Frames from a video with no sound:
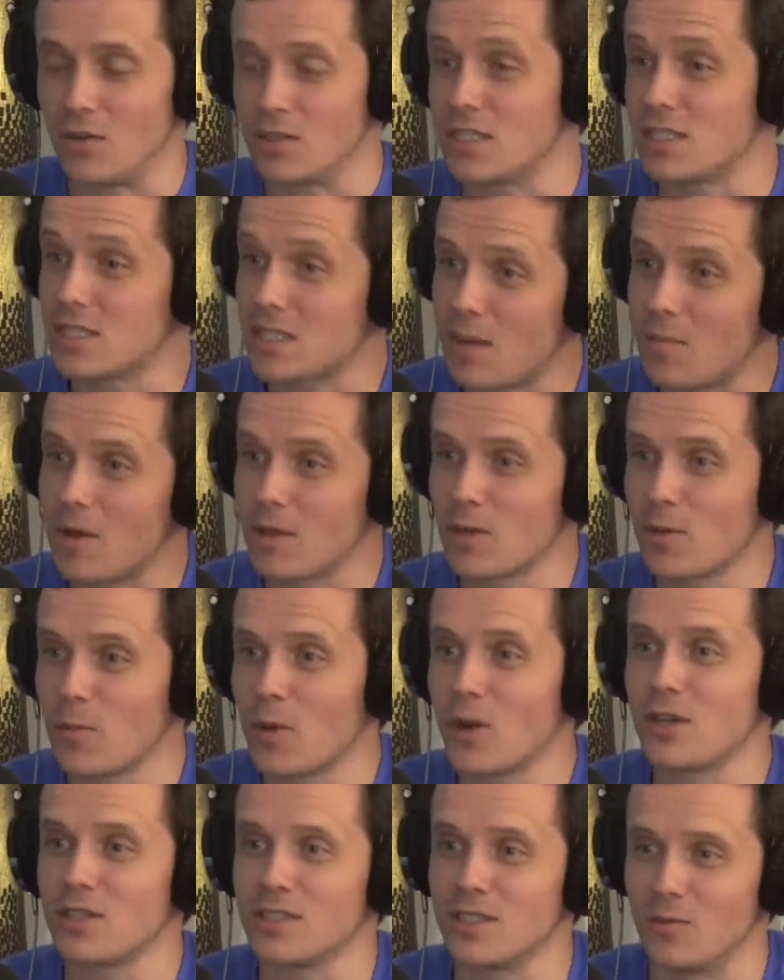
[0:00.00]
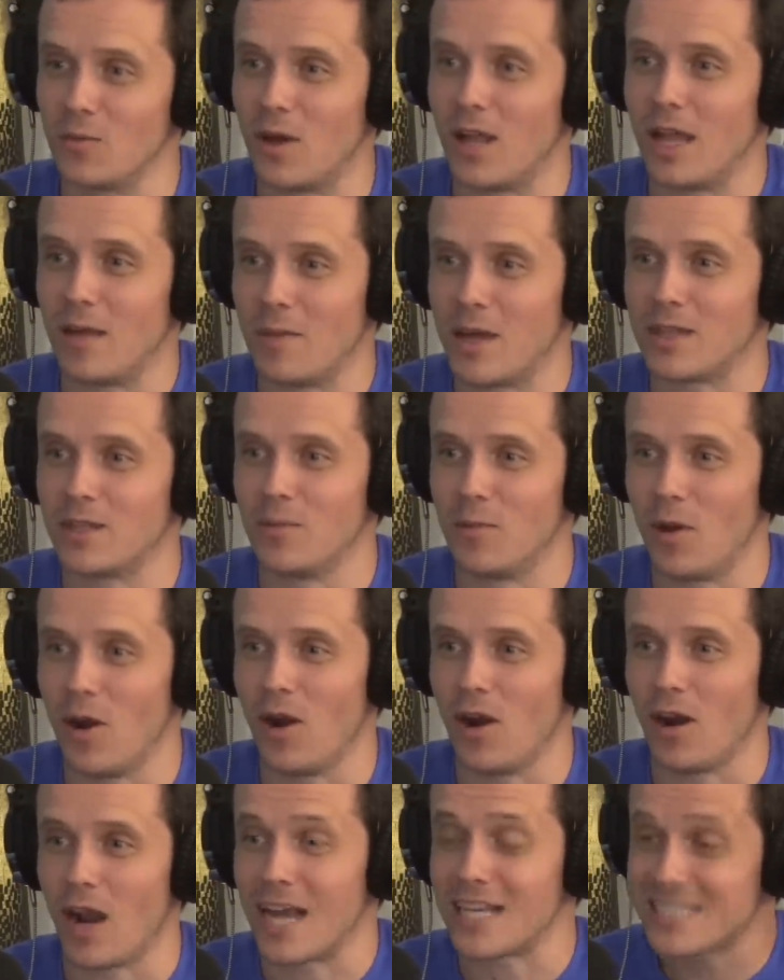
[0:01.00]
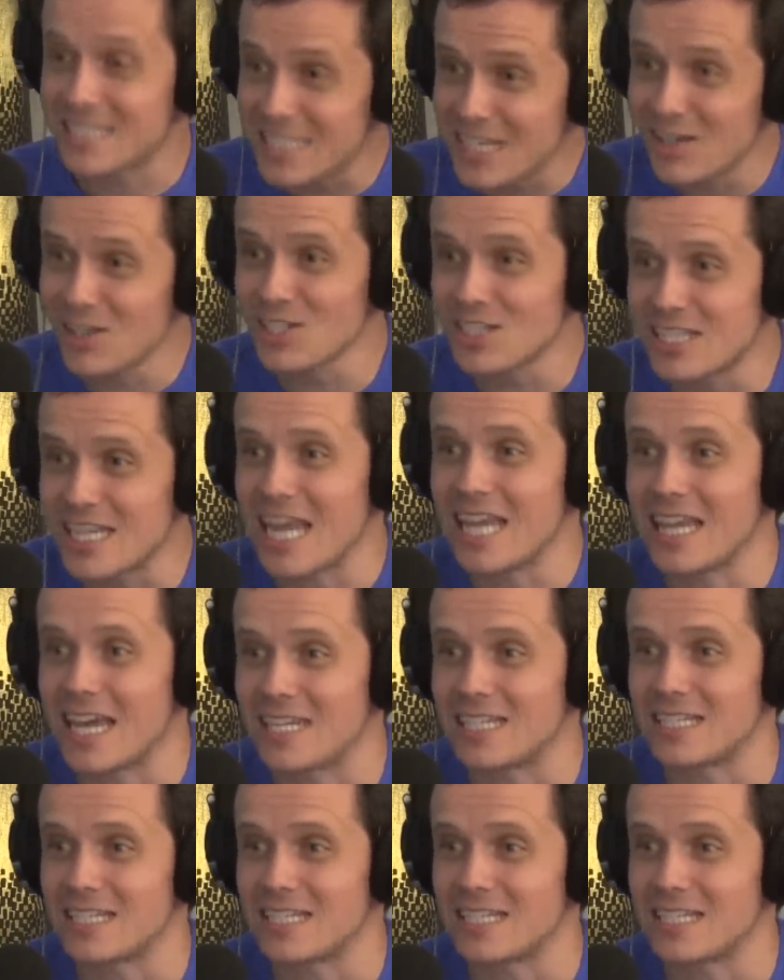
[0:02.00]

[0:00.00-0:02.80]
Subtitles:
to some other person while I'm at the bar. I see her say that